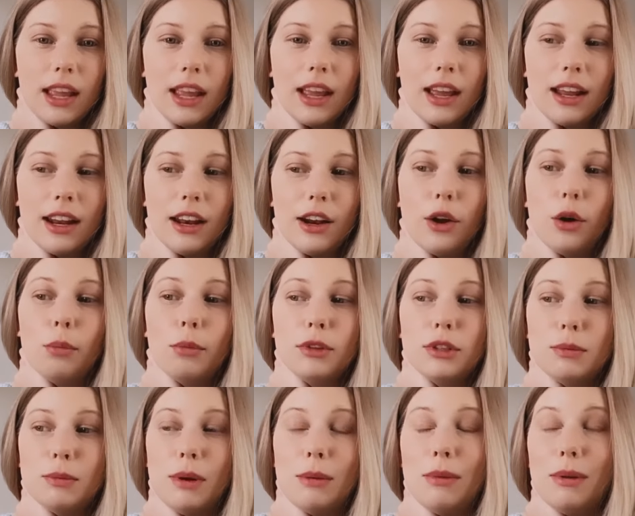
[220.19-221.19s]
and it
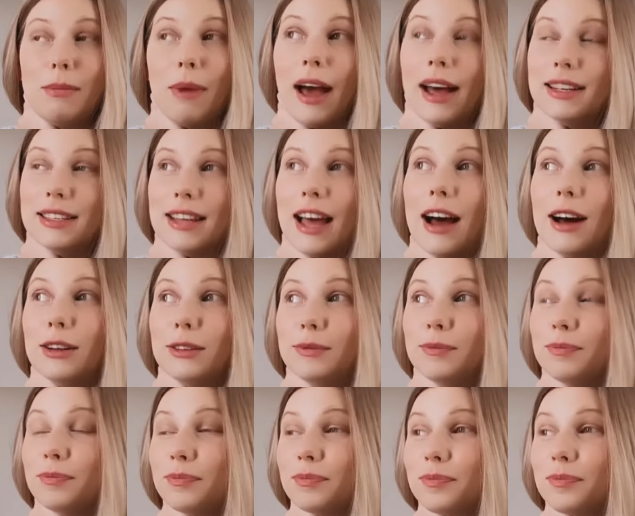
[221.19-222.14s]
almost made me pass out,